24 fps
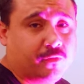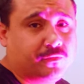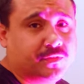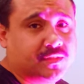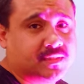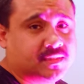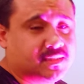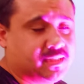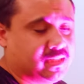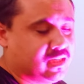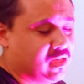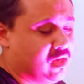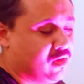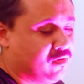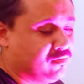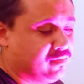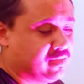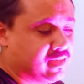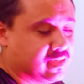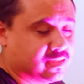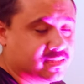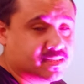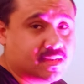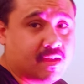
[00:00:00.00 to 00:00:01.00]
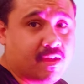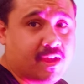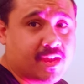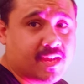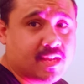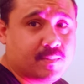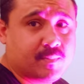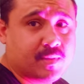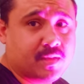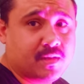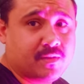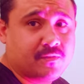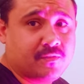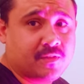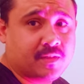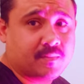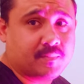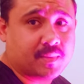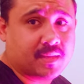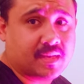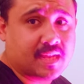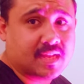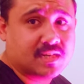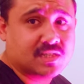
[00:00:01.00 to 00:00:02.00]
Obviously only a tiny bit of
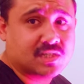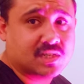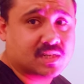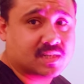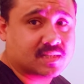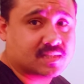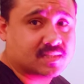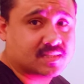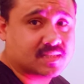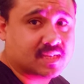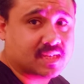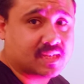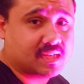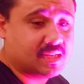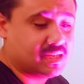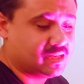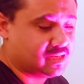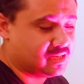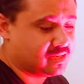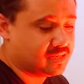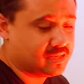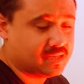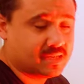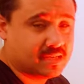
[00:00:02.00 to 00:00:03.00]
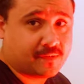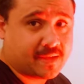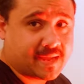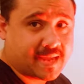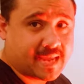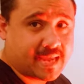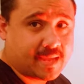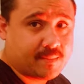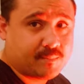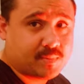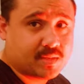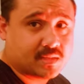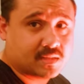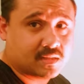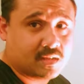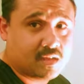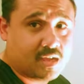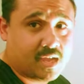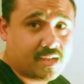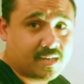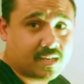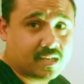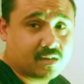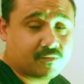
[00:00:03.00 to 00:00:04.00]
it, but as you can see here, for ambient
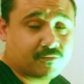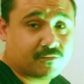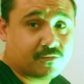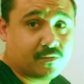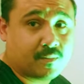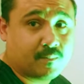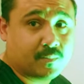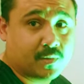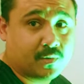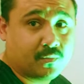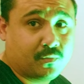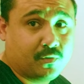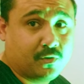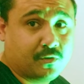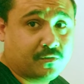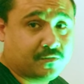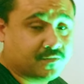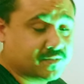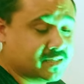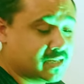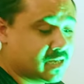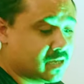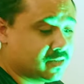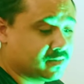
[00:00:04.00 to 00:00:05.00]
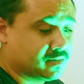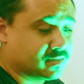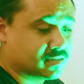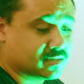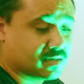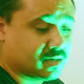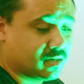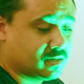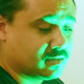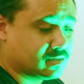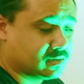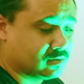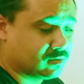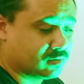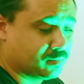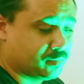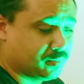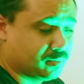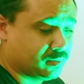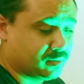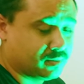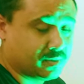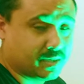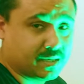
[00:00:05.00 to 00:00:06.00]
lighting from the roof down, it's going to look
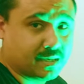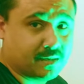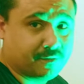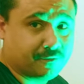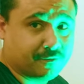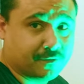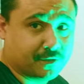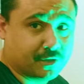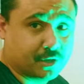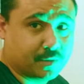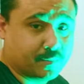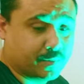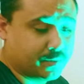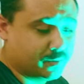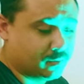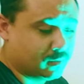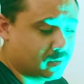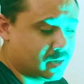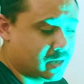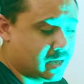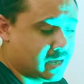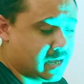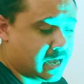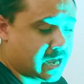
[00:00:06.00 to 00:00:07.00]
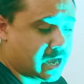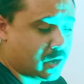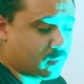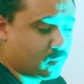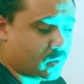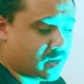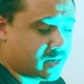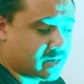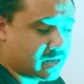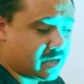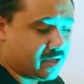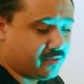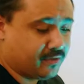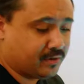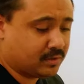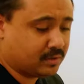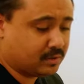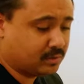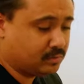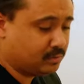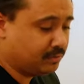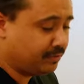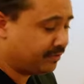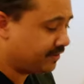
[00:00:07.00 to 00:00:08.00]
pretty phenomenal. And one other
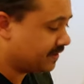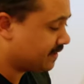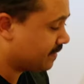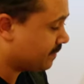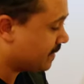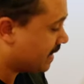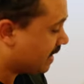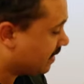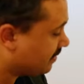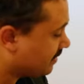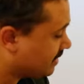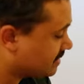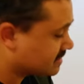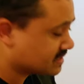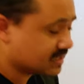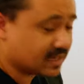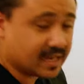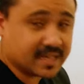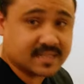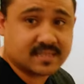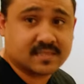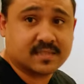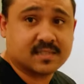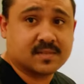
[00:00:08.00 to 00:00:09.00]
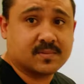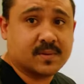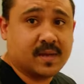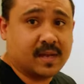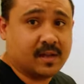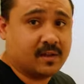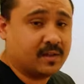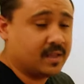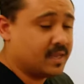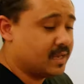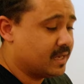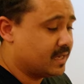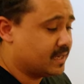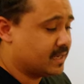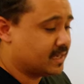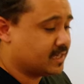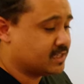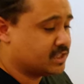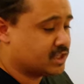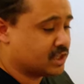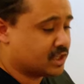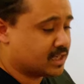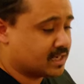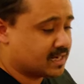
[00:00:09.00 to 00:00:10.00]
cool thing about these lights as well
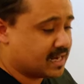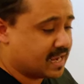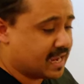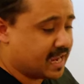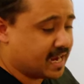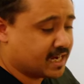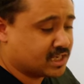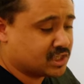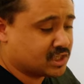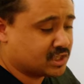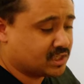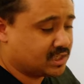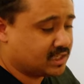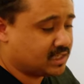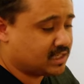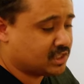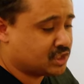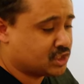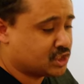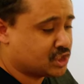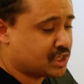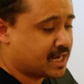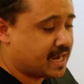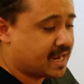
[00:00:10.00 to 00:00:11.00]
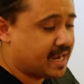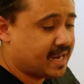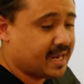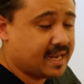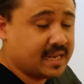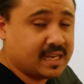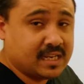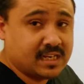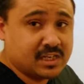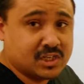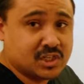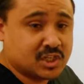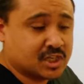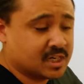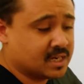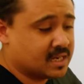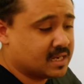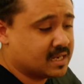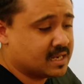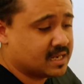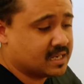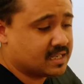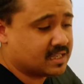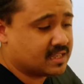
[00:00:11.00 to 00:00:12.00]
is you can actually change
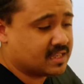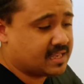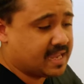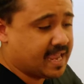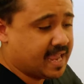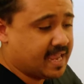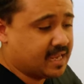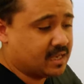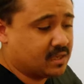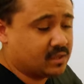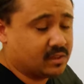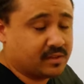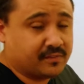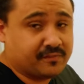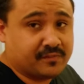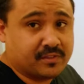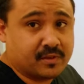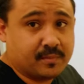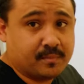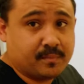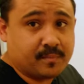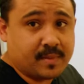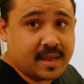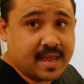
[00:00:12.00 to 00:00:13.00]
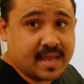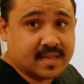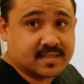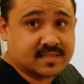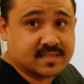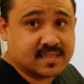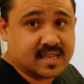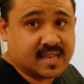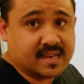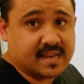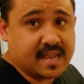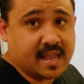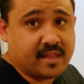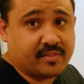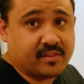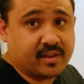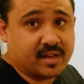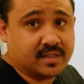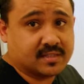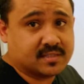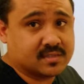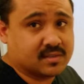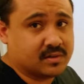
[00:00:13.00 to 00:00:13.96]
the angle of them as their downlight.